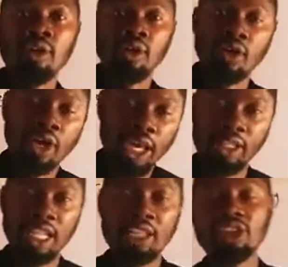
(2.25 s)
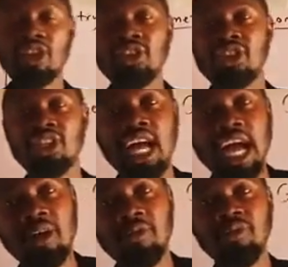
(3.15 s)
Okay, let us
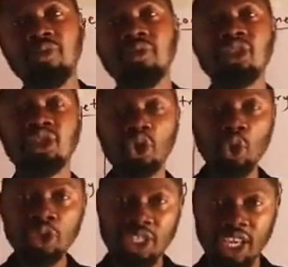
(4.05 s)
consider the 2D